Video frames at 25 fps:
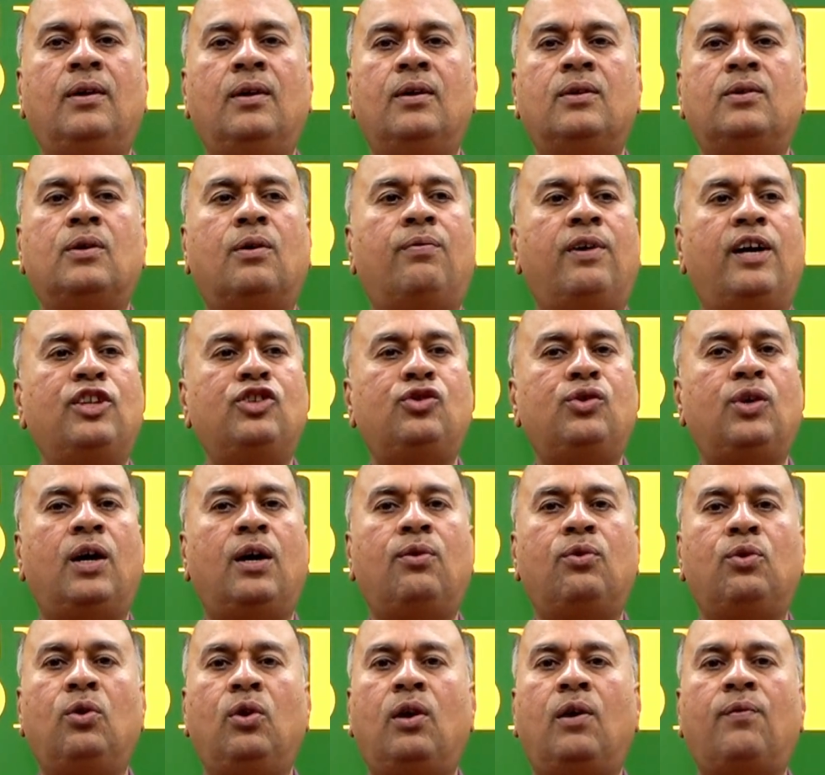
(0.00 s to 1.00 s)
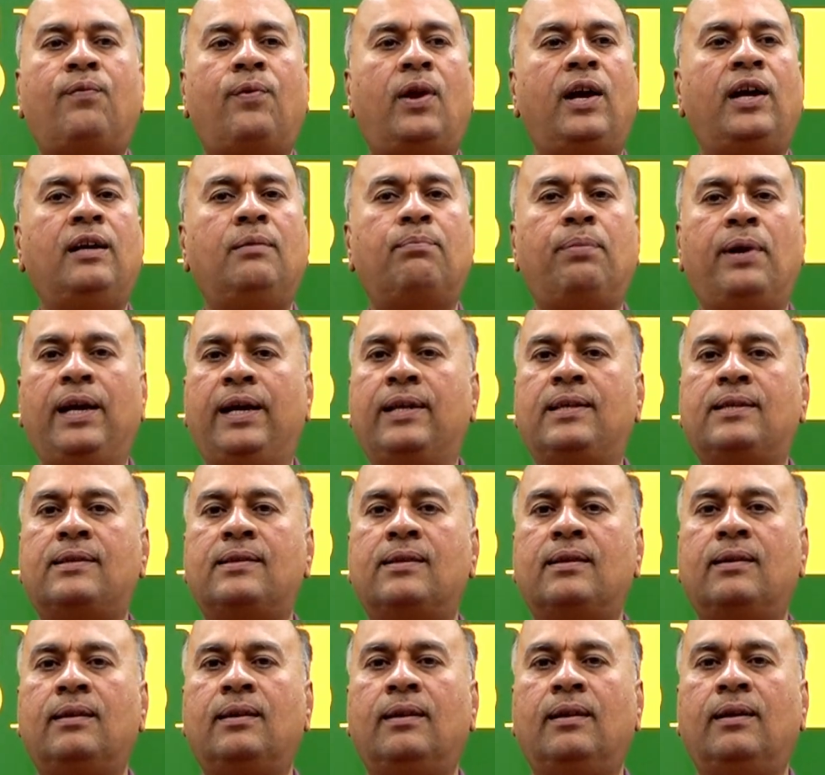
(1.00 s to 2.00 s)
So, once you have rule of law in
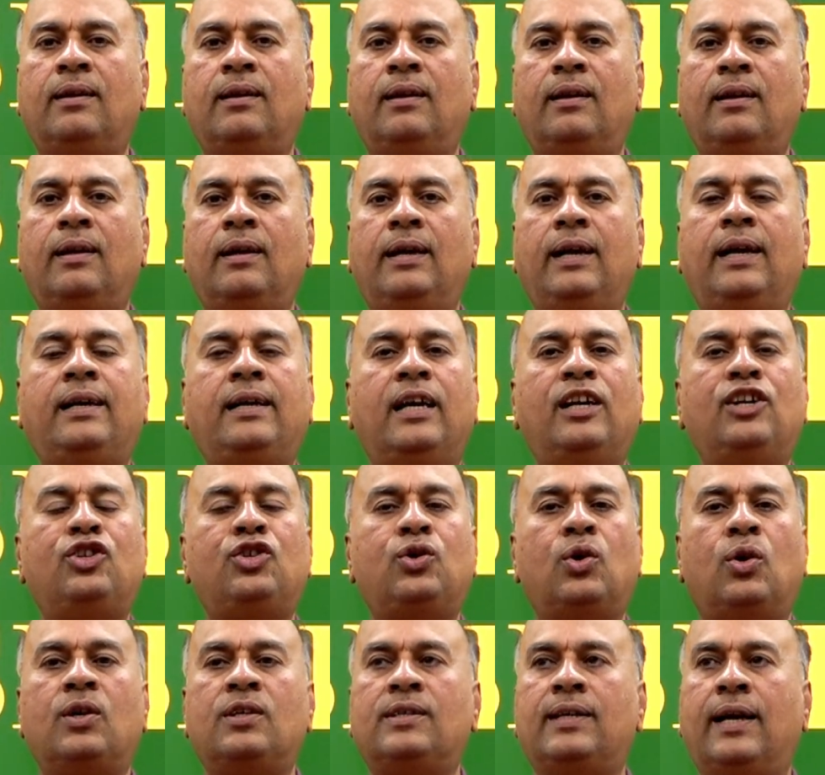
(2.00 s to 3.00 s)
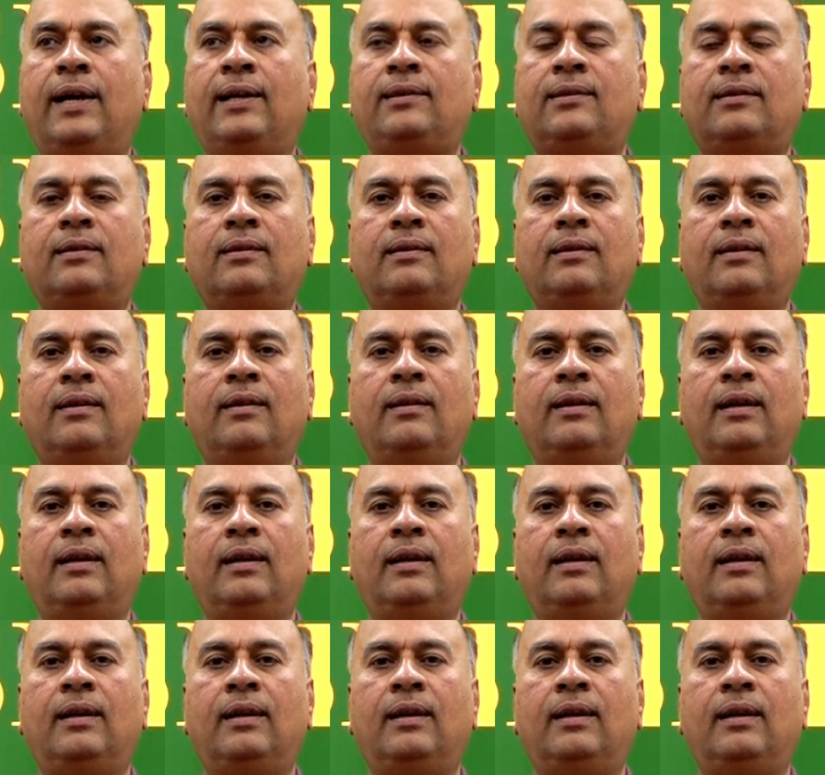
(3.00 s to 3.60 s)
place, it ensures that